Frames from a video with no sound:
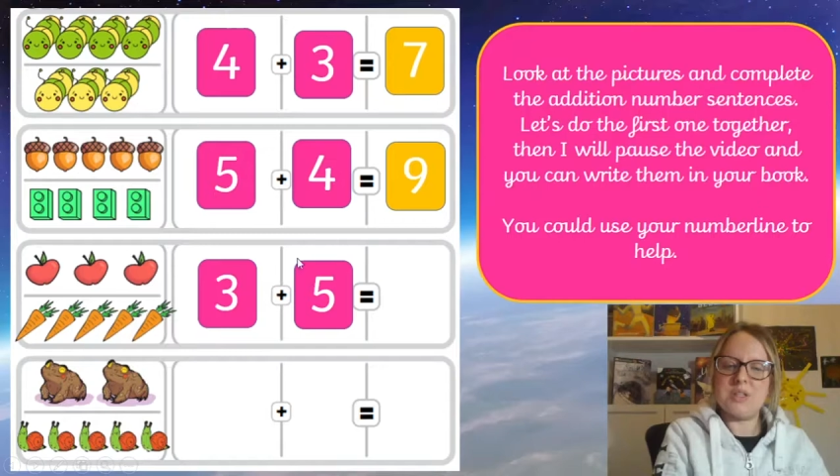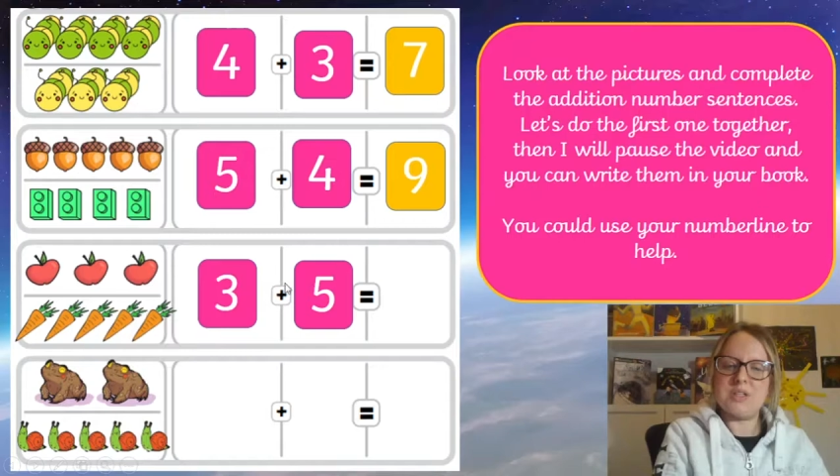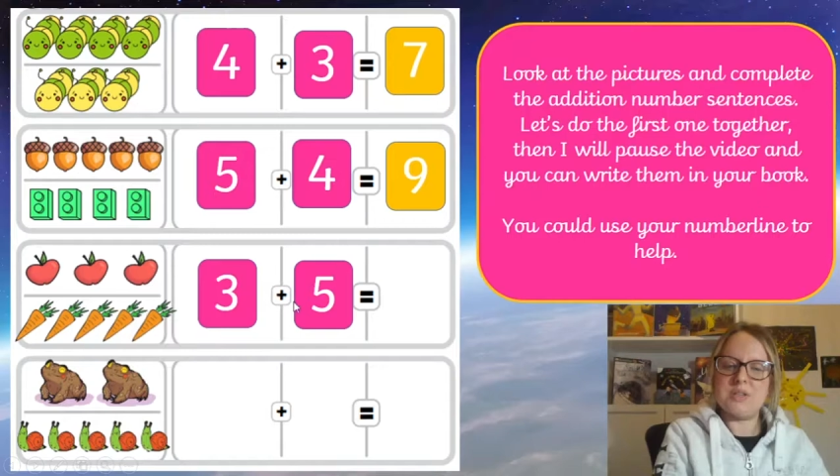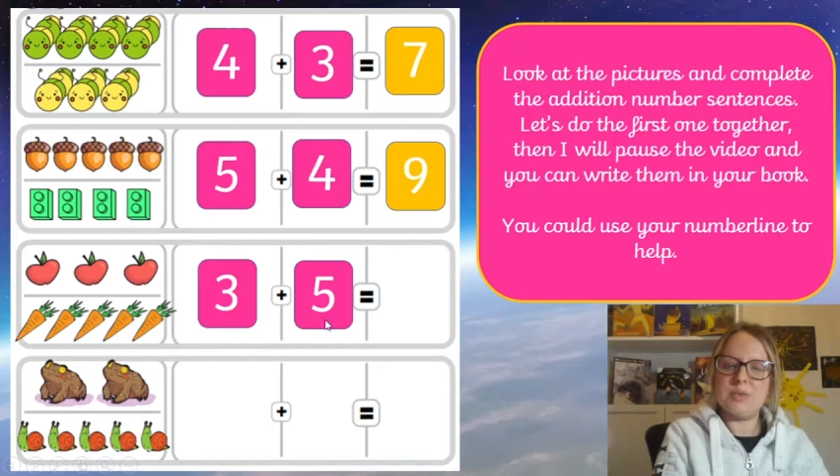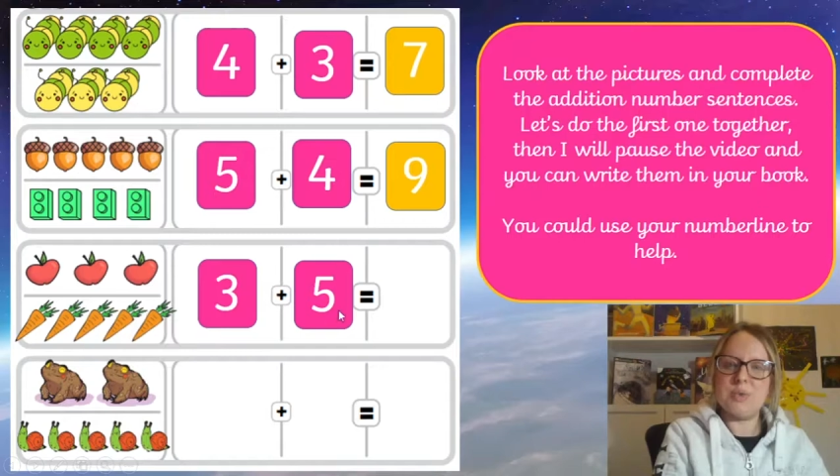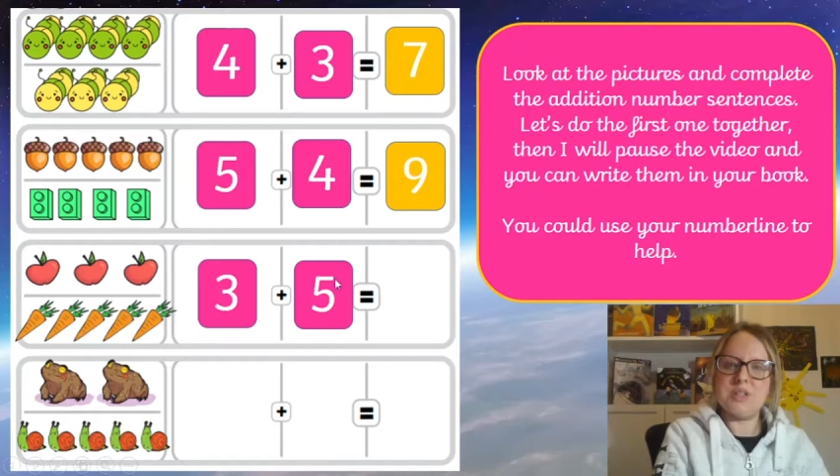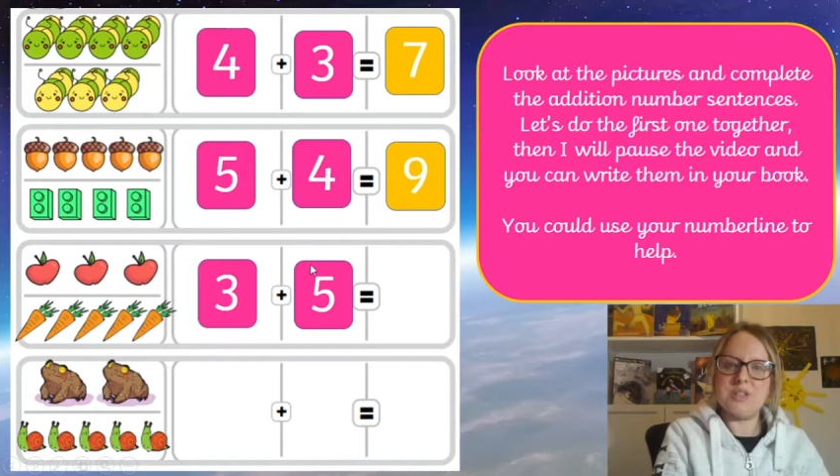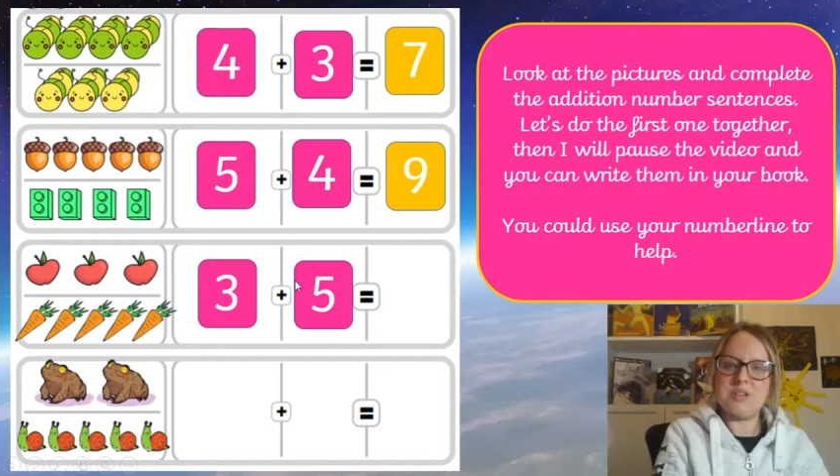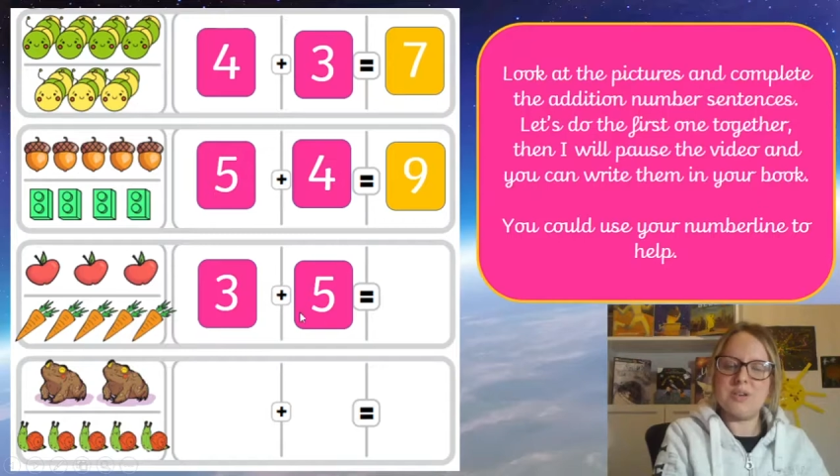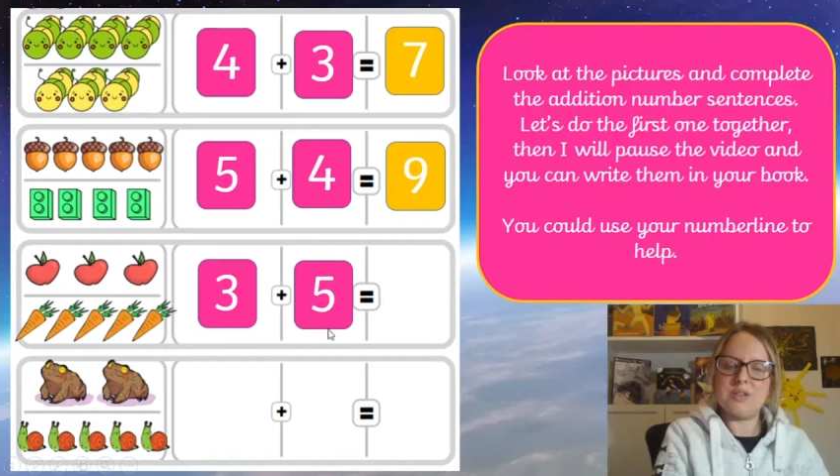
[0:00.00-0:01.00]
always
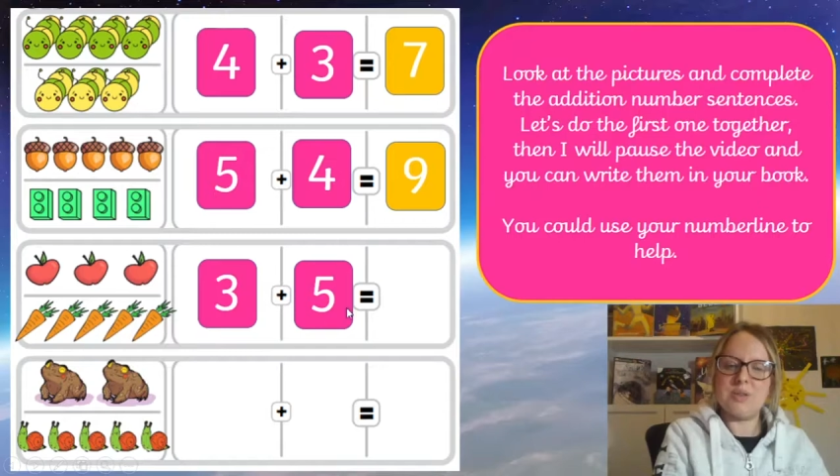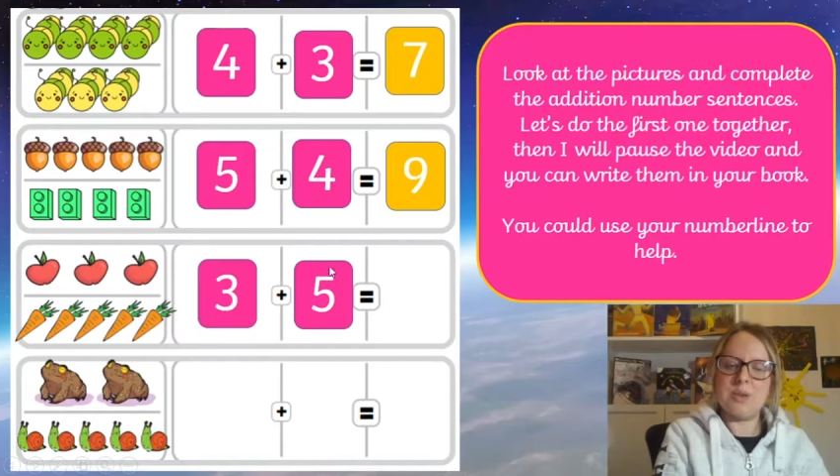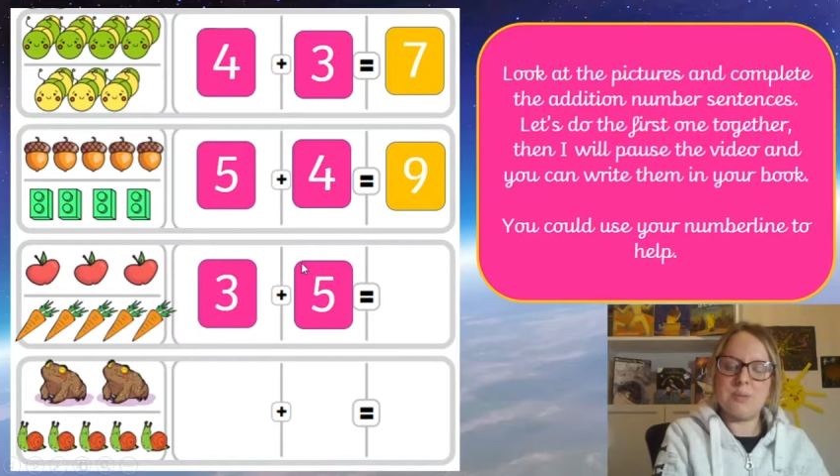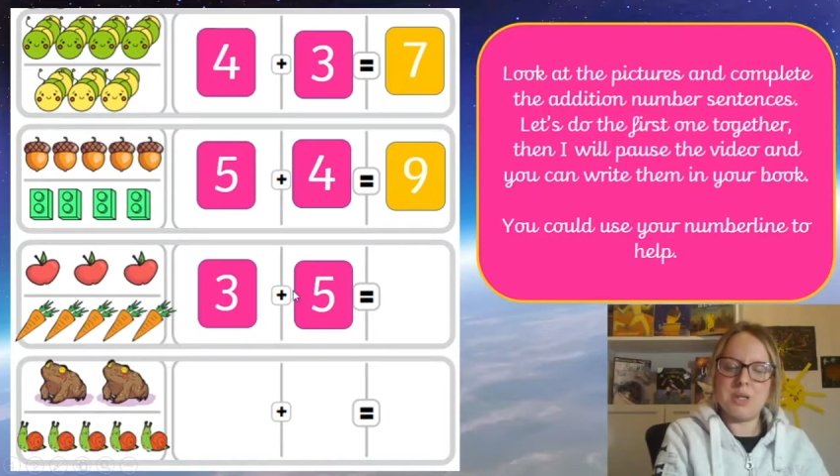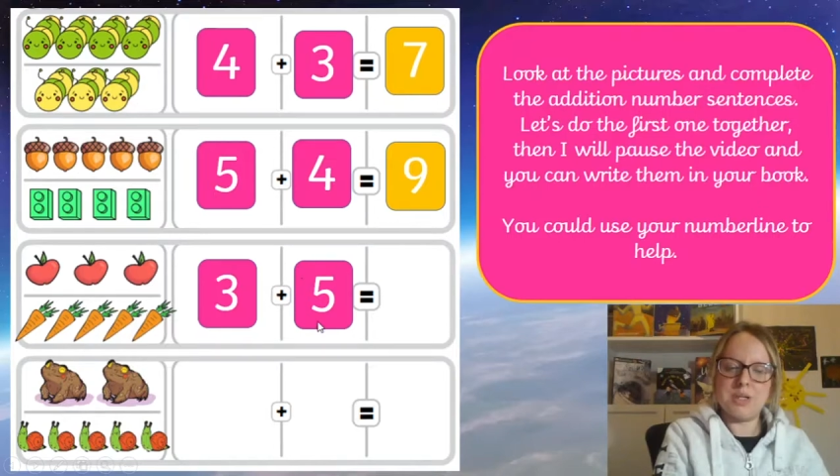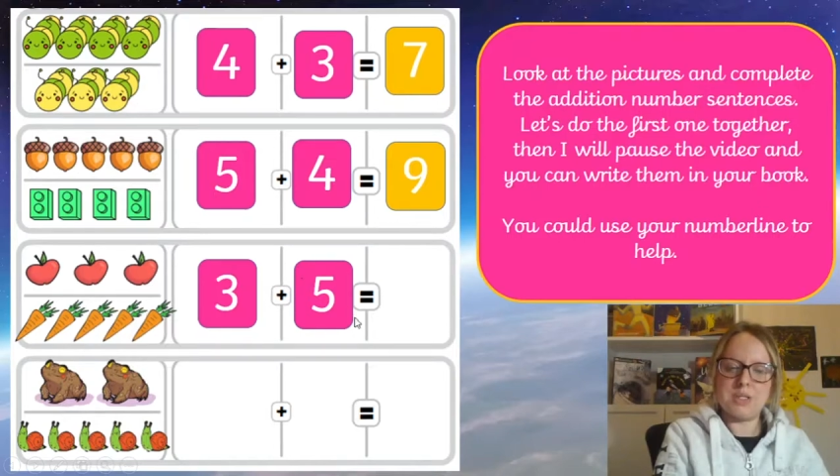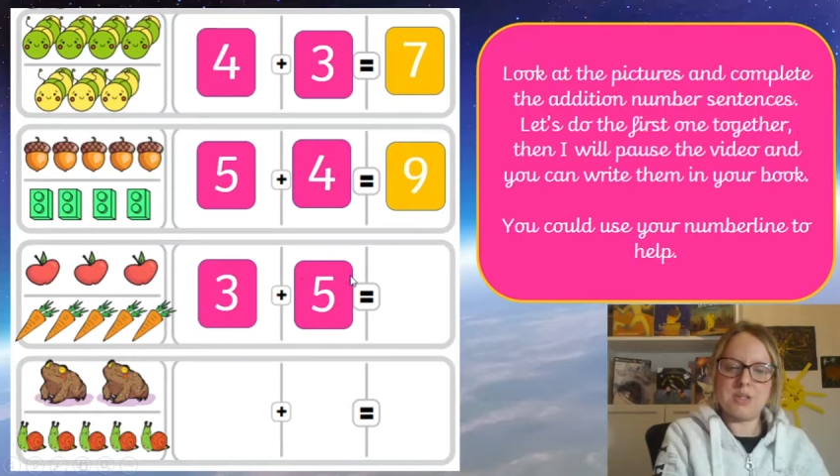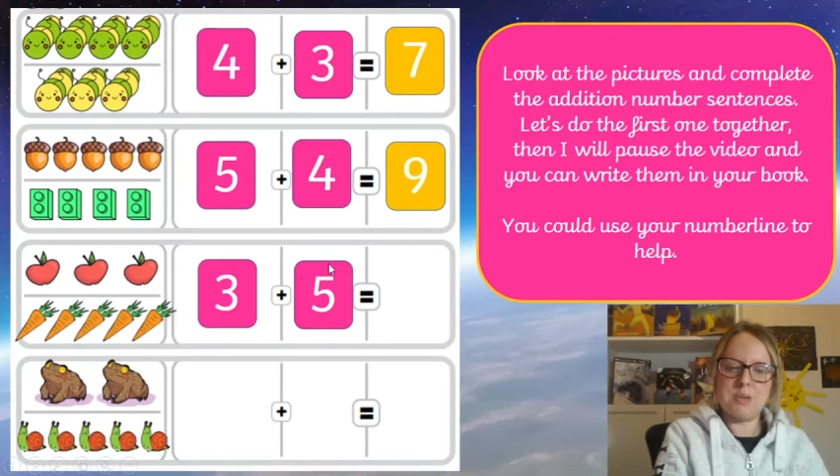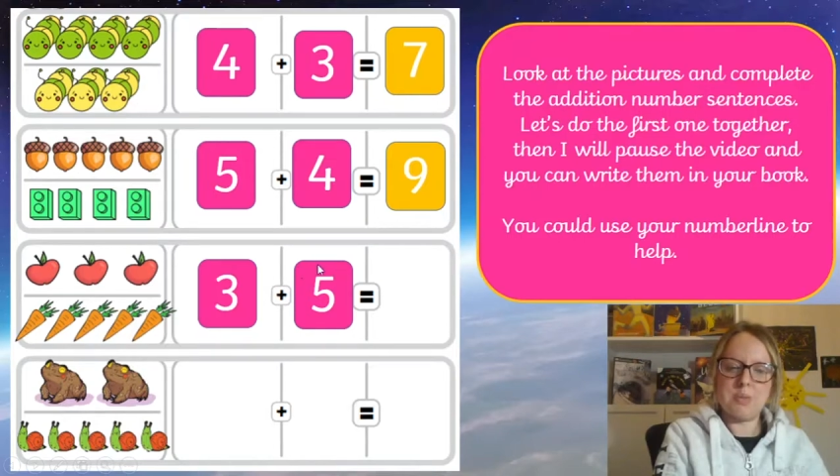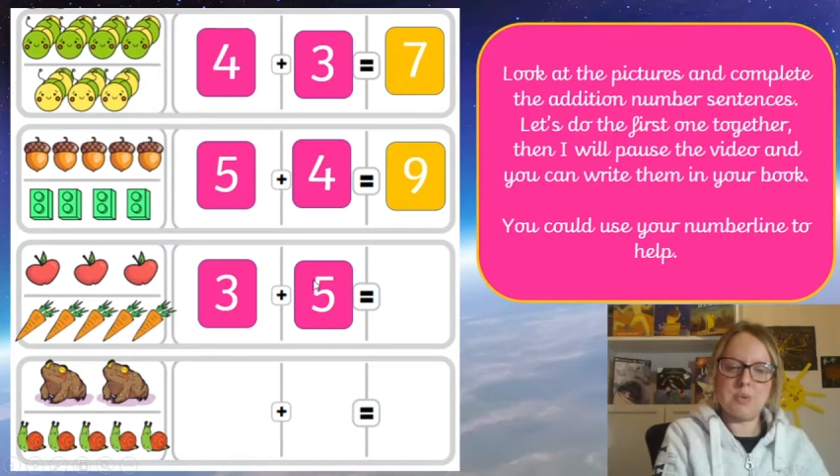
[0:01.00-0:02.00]
start on the biggest
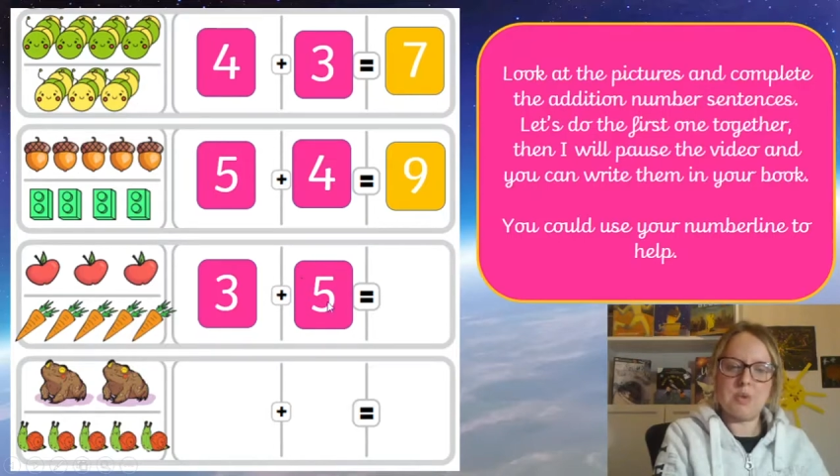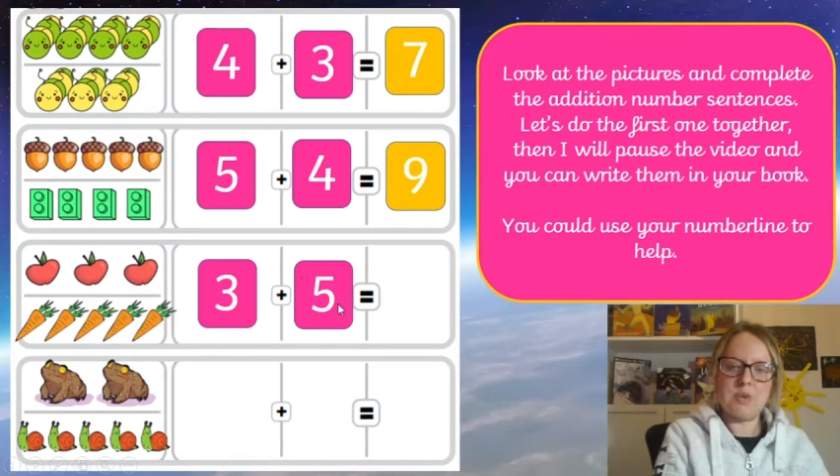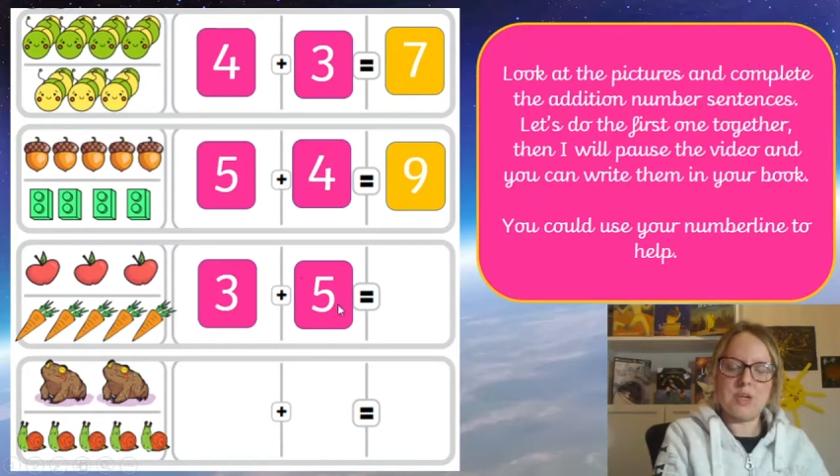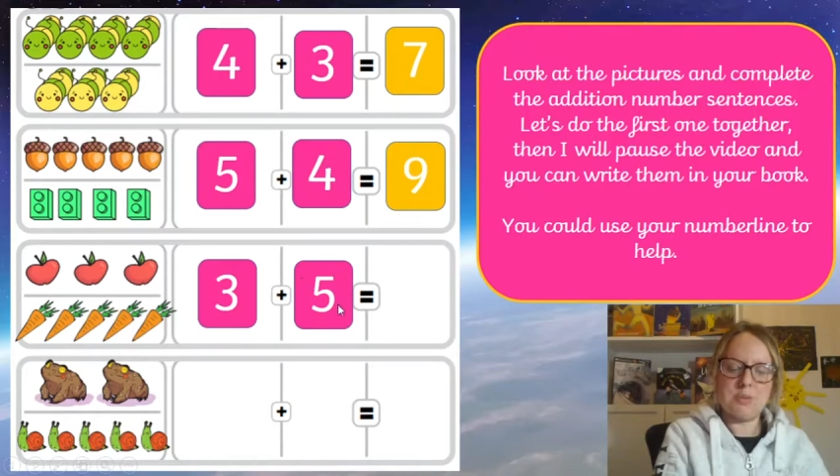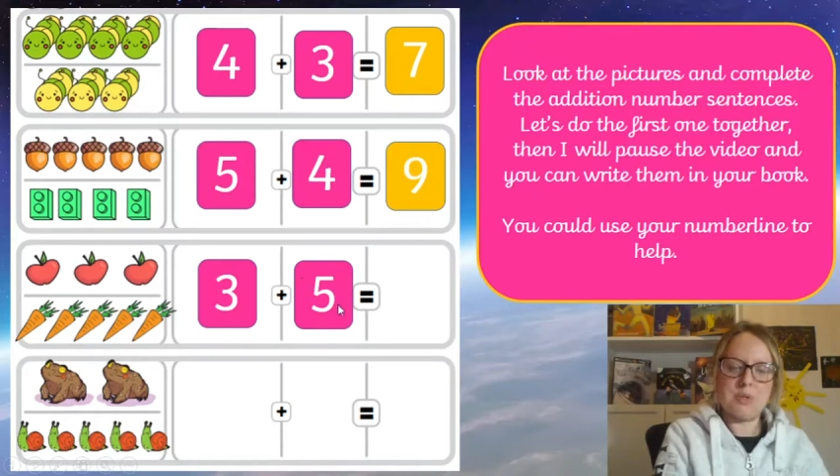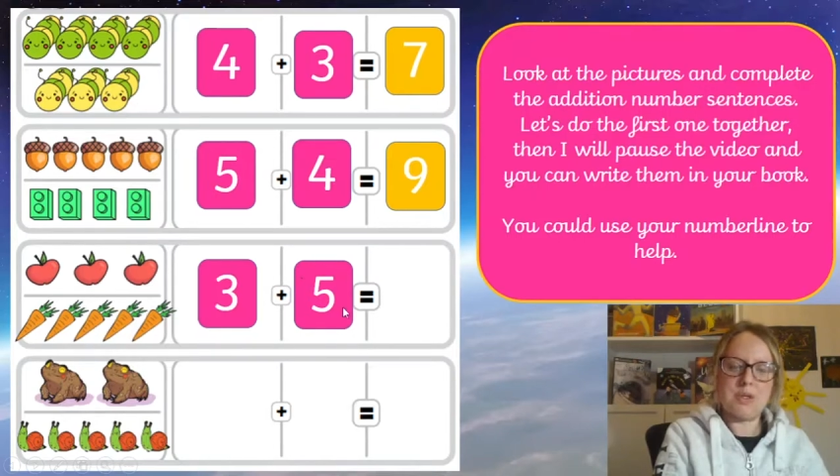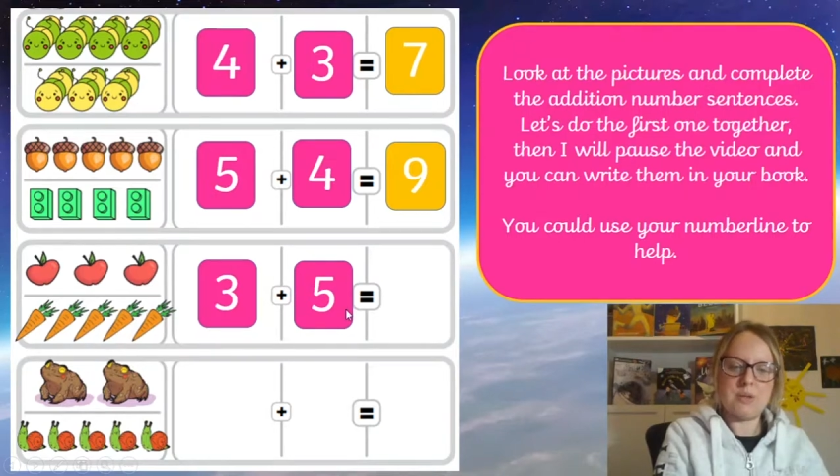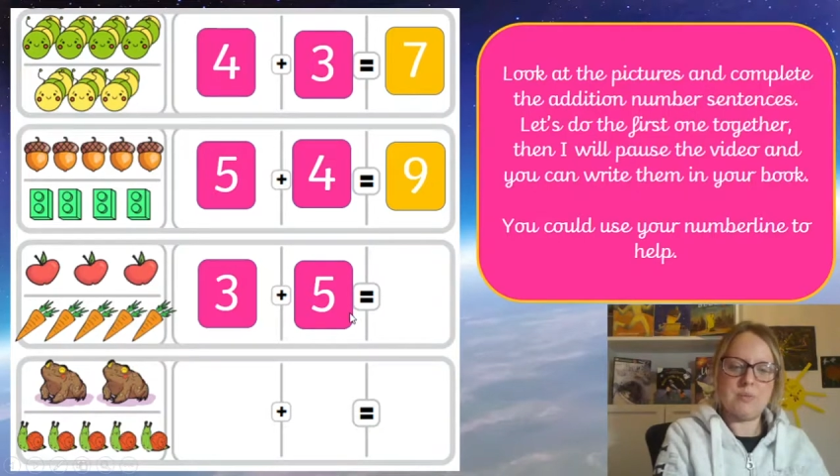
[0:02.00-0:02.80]
number on our number line.